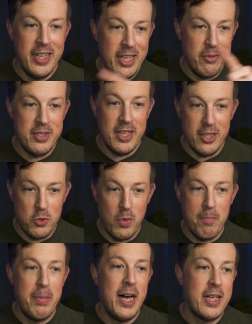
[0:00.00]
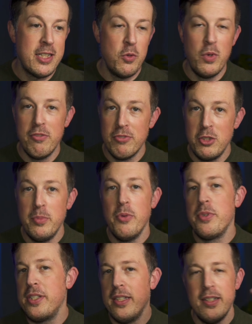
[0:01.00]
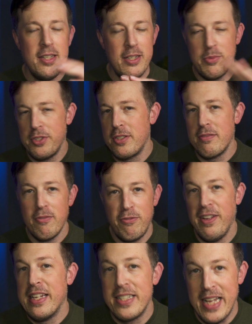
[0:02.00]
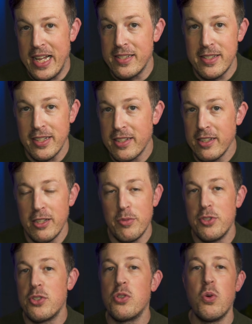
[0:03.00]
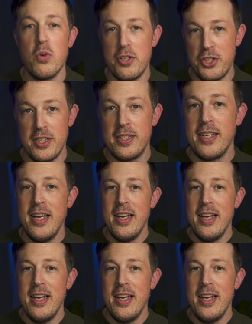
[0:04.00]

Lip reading: And it would tell us what box and what room it was in. It was fantastic. It was gorgeous.